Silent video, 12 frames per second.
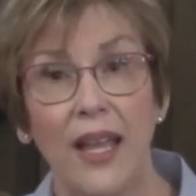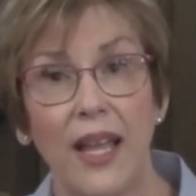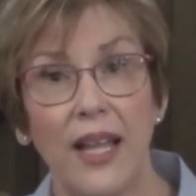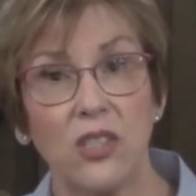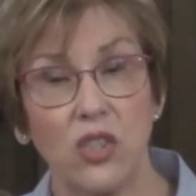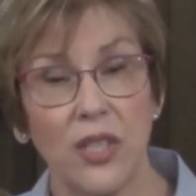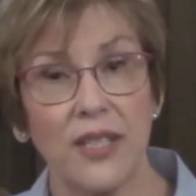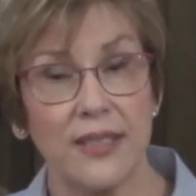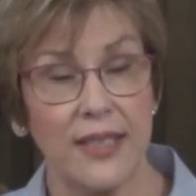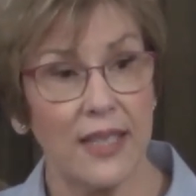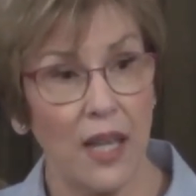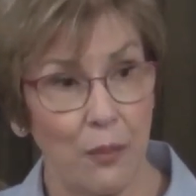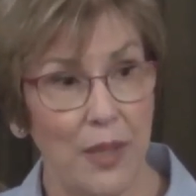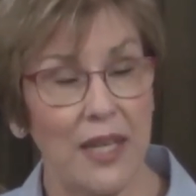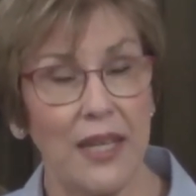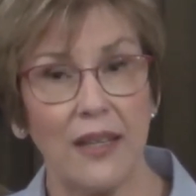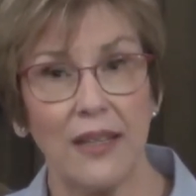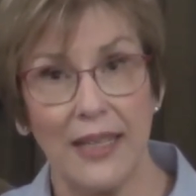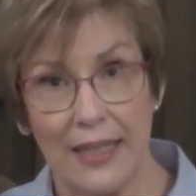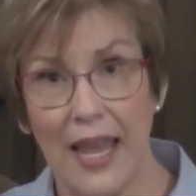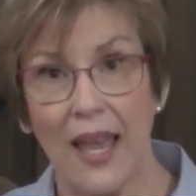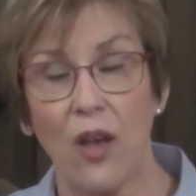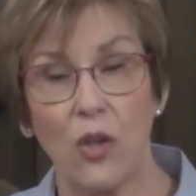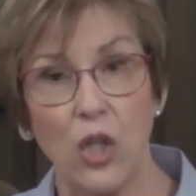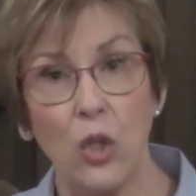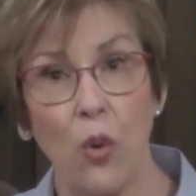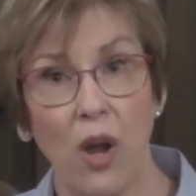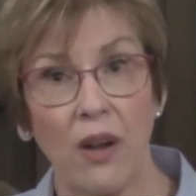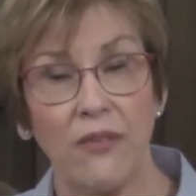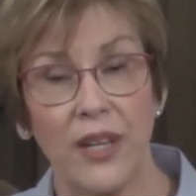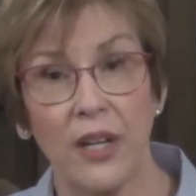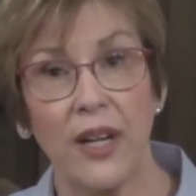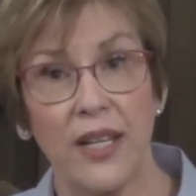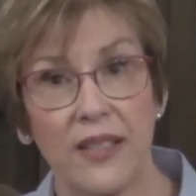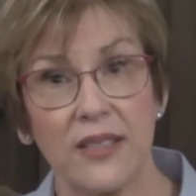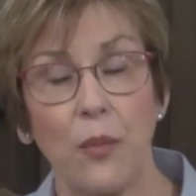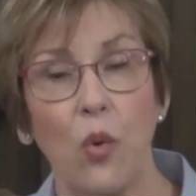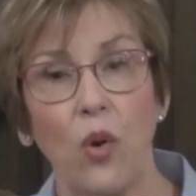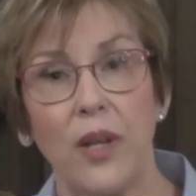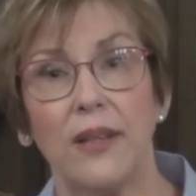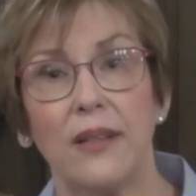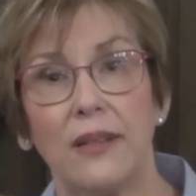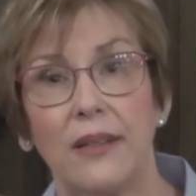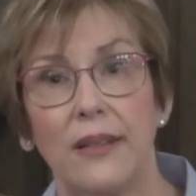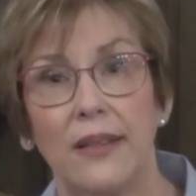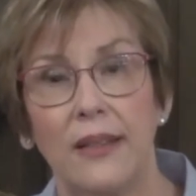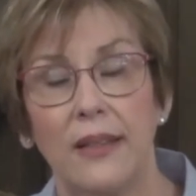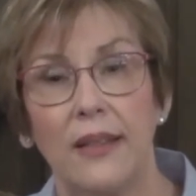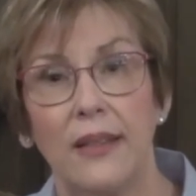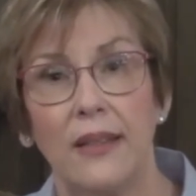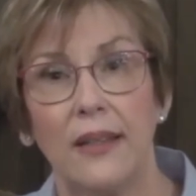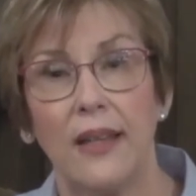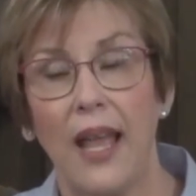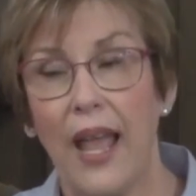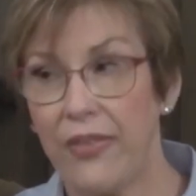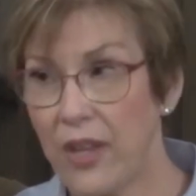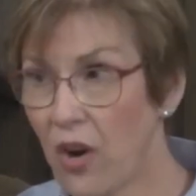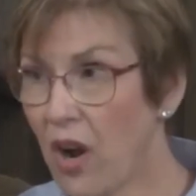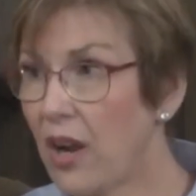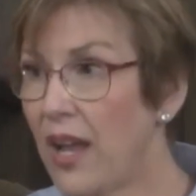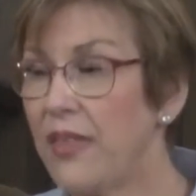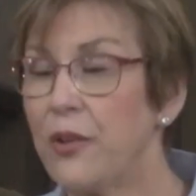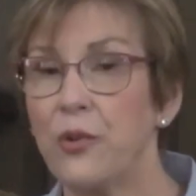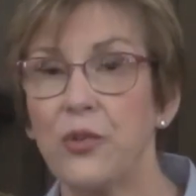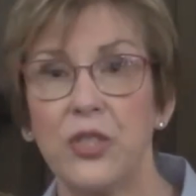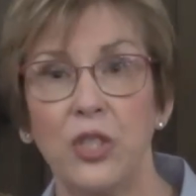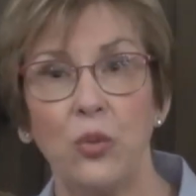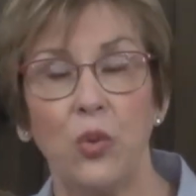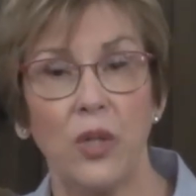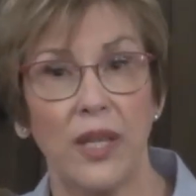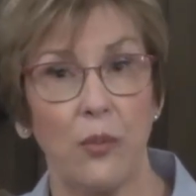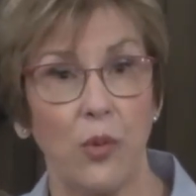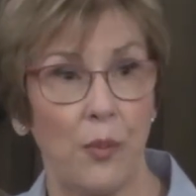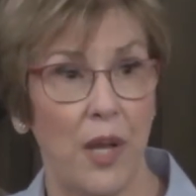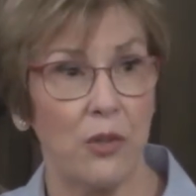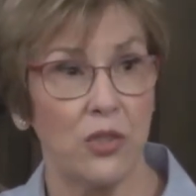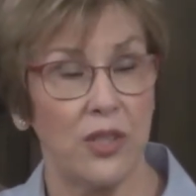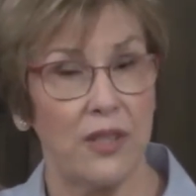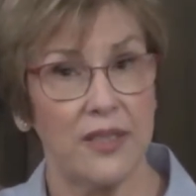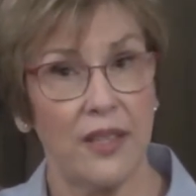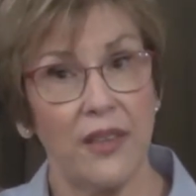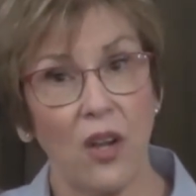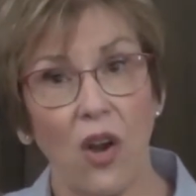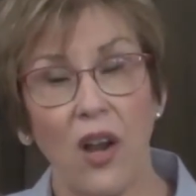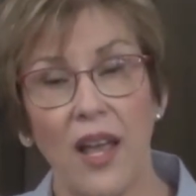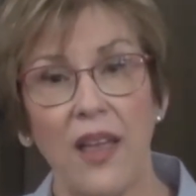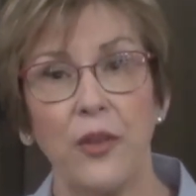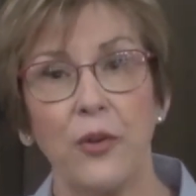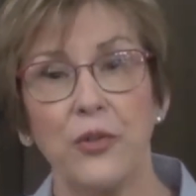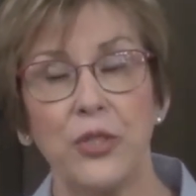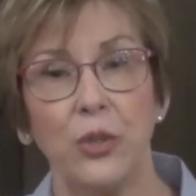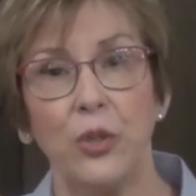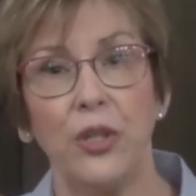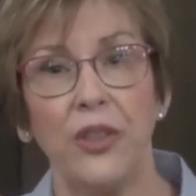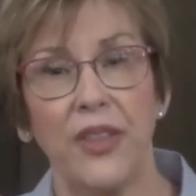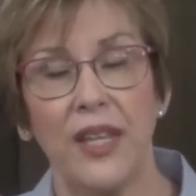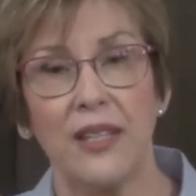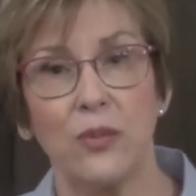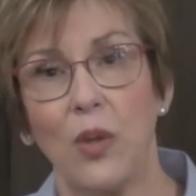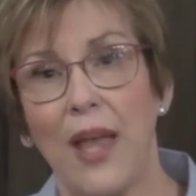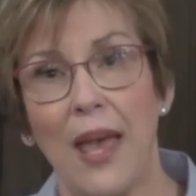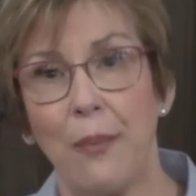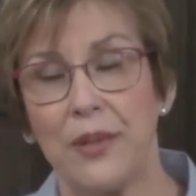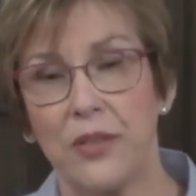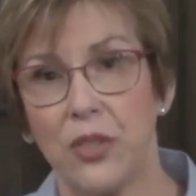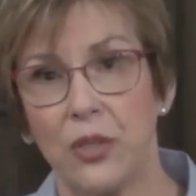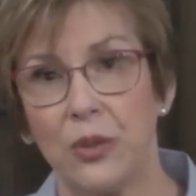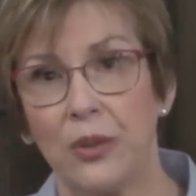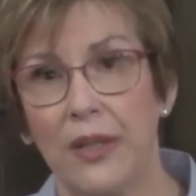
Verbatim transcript: it's just that immediately now you are very disappointed and there are others who will get promotions, and there are others who good things will happen to.